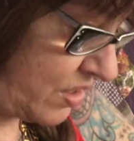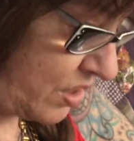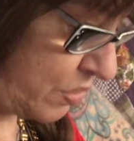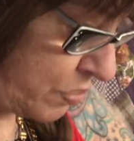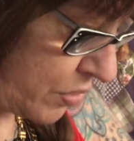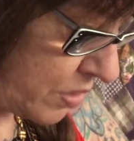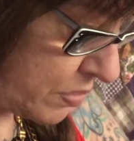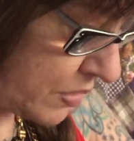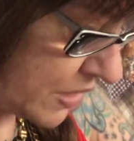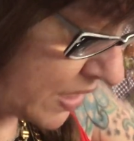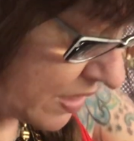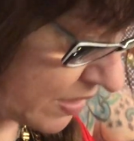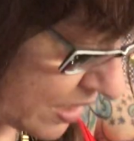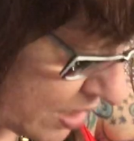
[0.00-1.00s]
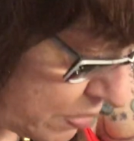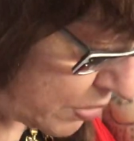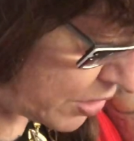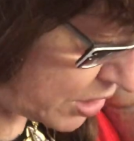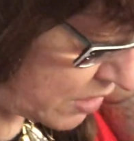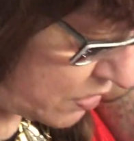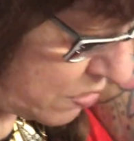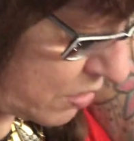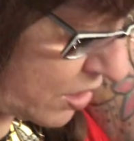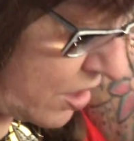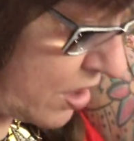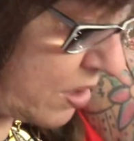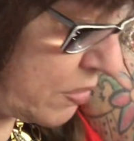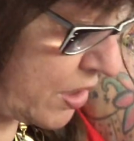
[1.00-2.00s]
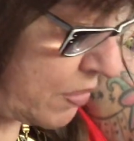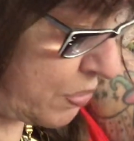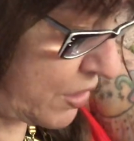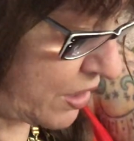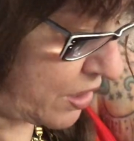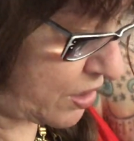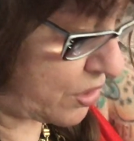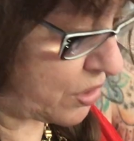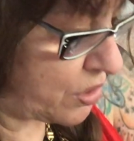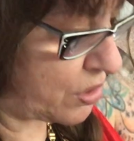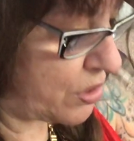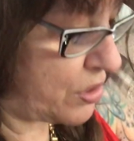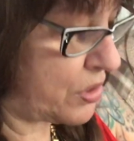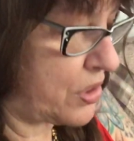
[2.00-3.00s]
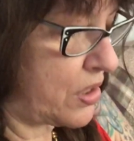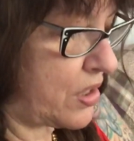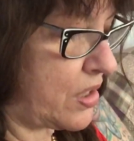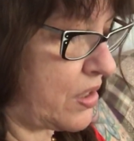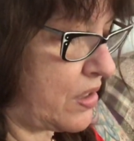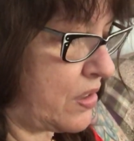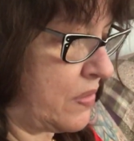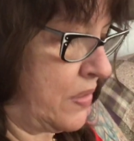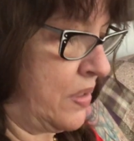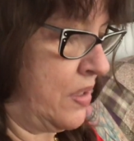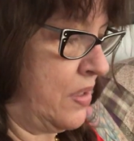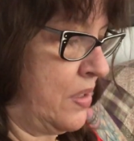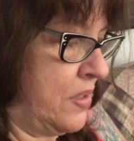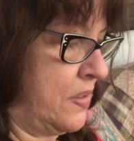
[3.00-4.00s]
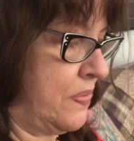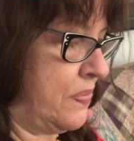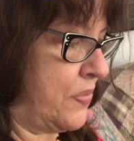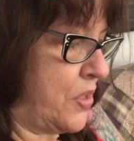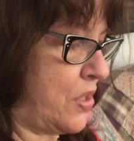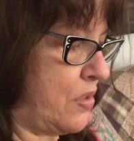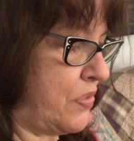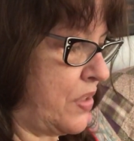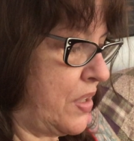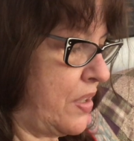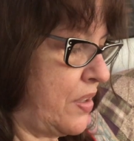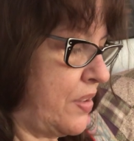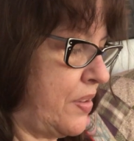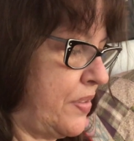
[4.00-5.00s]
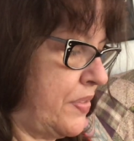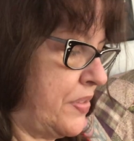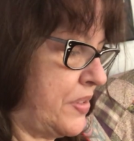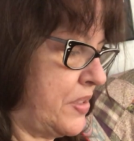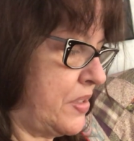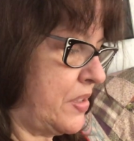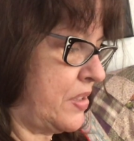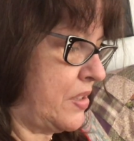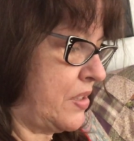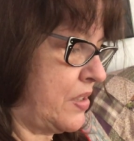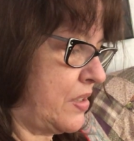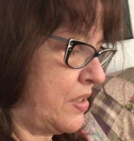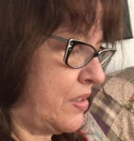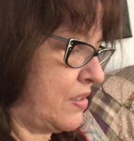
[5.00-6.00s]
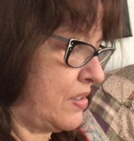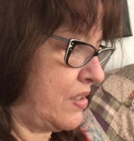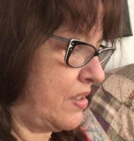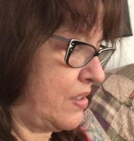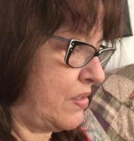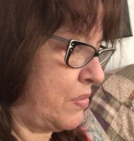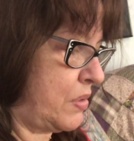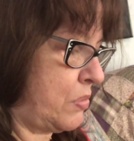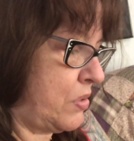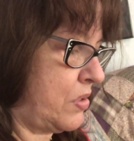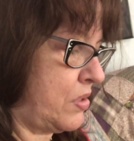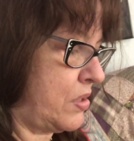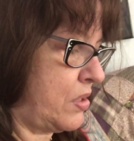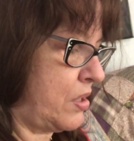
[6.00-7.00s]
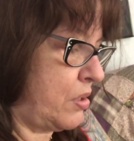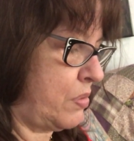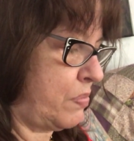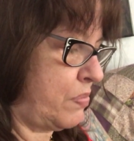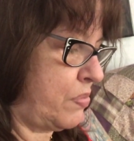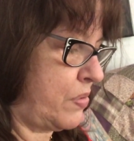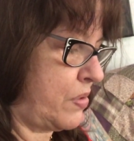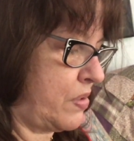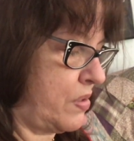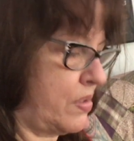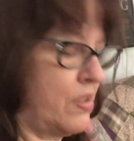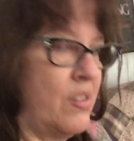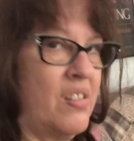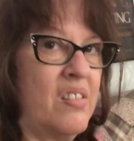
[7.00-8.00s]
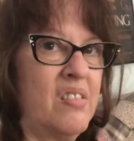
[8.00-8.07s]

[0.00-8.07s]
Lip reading: You probably get a bunch of them, lot them up like good girls, and then off they go. This is, oh, maybe this is Harry Potter?